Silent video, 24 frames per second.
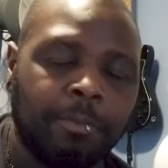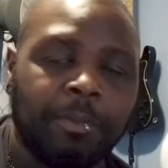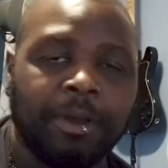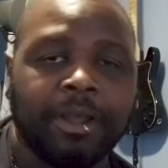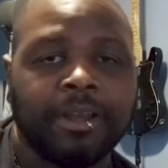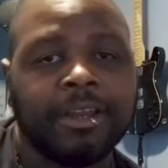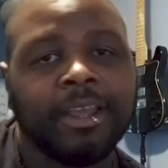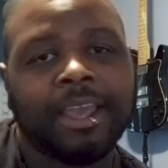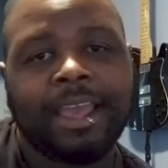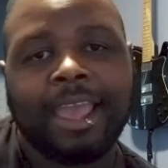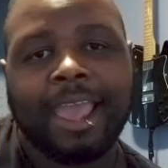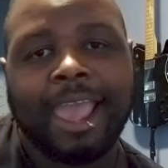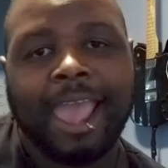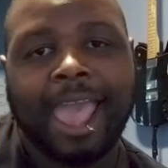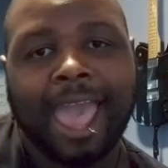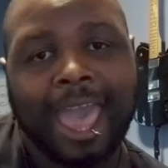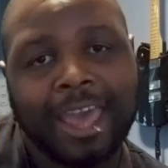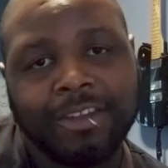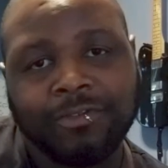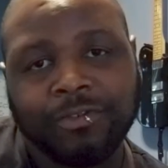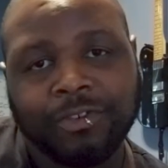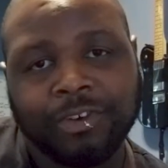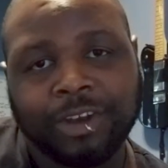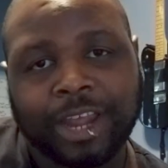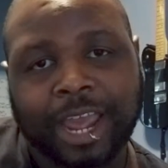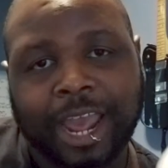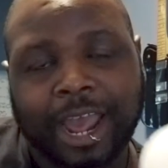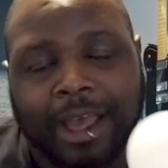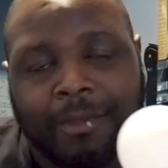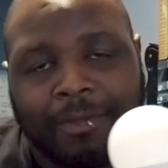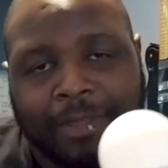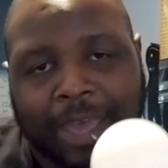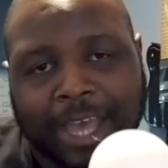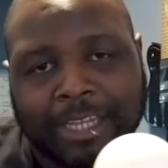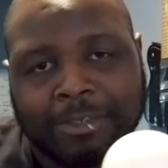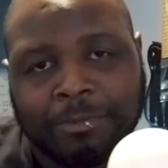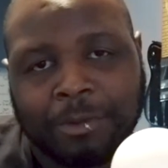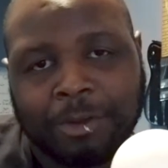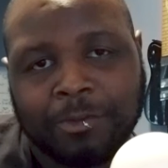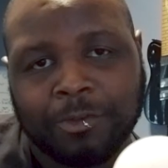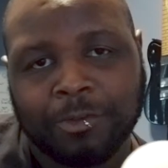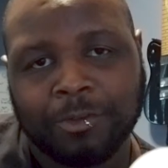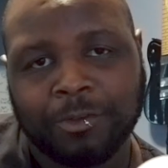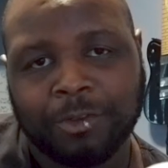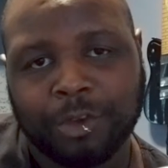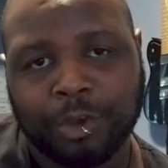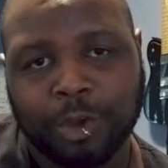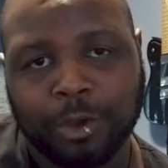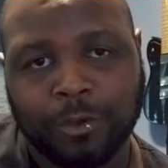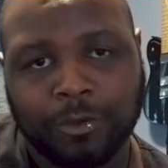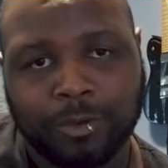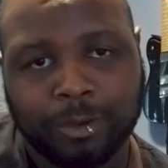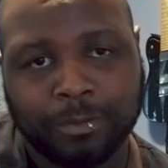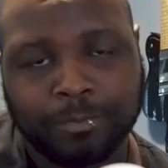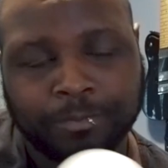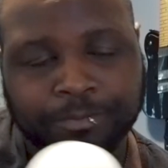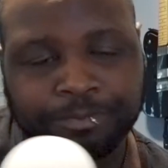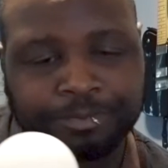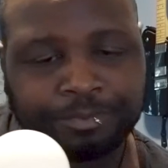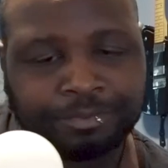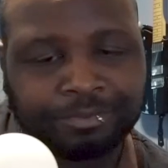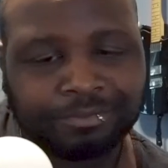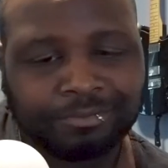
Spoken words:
But as for now, that's my review of them.